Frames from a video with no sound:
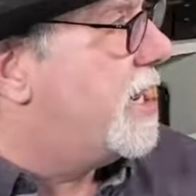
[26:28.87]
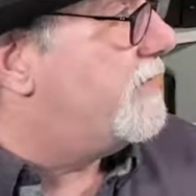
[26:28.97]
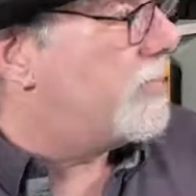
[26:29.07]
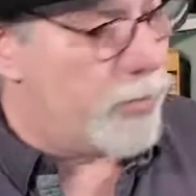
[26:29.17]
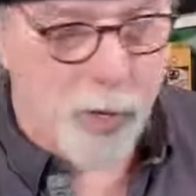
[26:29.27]

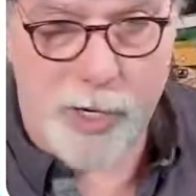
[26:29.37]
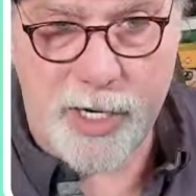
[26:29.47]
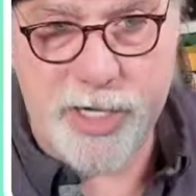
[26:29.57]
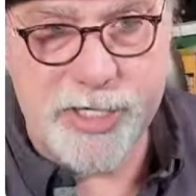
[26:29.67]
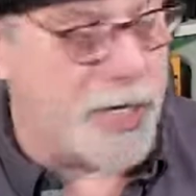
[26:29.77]
I've
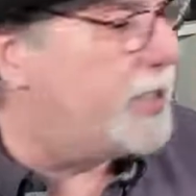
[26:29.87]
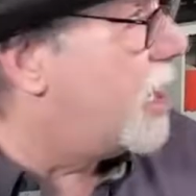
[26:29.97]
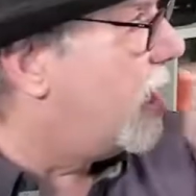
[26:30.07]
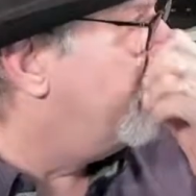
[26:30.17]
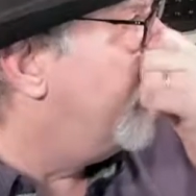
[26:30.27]
imported a
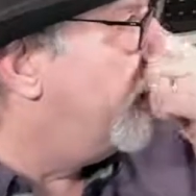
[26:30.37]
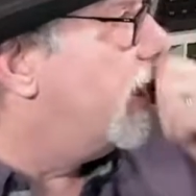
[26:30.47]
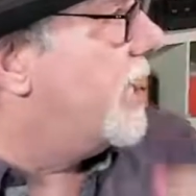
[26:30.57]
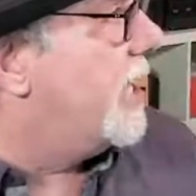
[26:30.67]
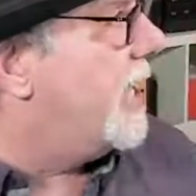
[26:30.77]
GEDCOM,
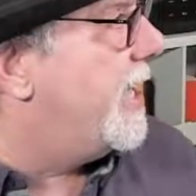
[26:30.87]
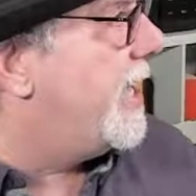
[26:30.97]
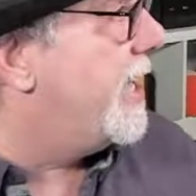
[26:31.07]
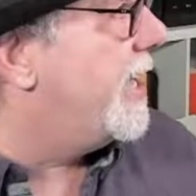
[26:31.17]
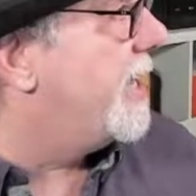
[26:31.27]

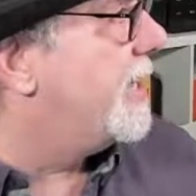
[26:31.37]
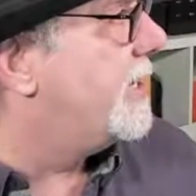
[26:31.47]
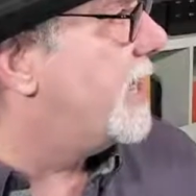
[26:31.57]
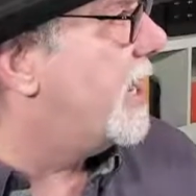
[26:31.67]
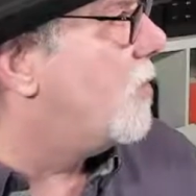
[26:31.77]

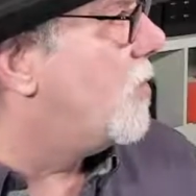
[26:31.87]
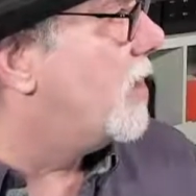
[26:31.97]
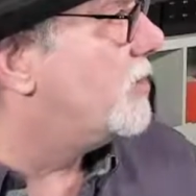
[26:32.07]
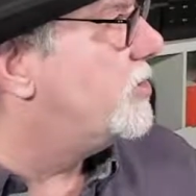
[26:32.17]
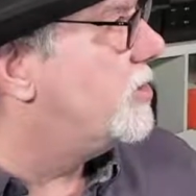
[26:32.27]
and I
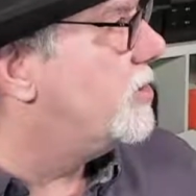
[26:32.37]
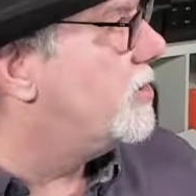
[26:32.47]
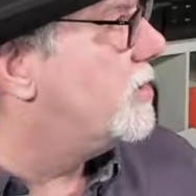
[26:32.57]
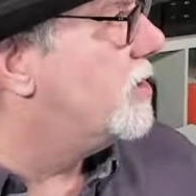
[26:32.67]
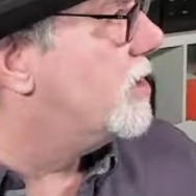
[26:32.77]
want
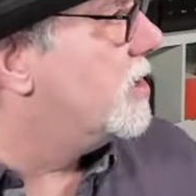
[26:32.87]
to